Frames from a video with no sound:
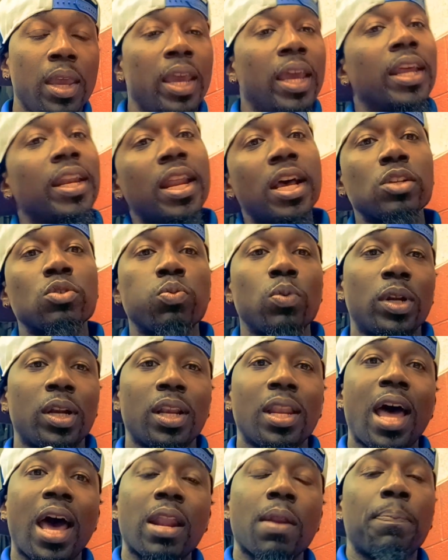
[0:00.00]
And that's what a
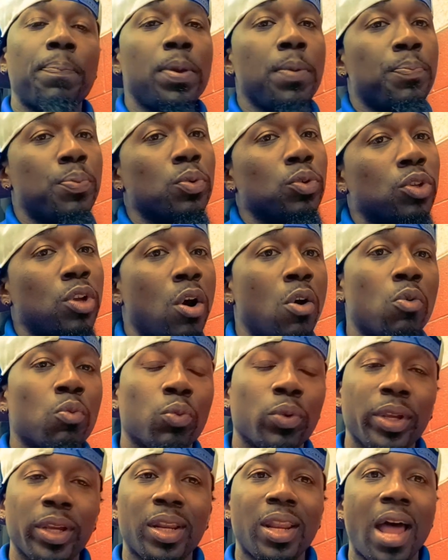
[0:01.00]
lot of people don't
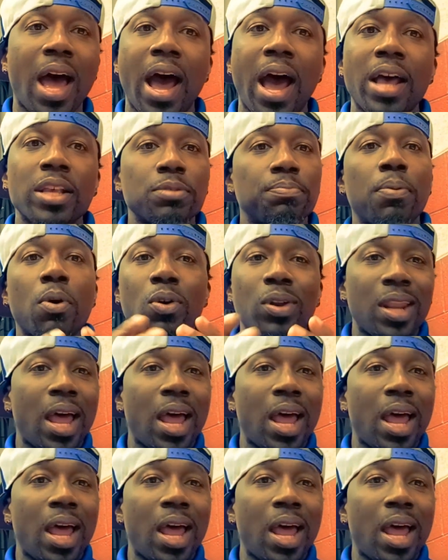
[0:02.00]
realize, bro.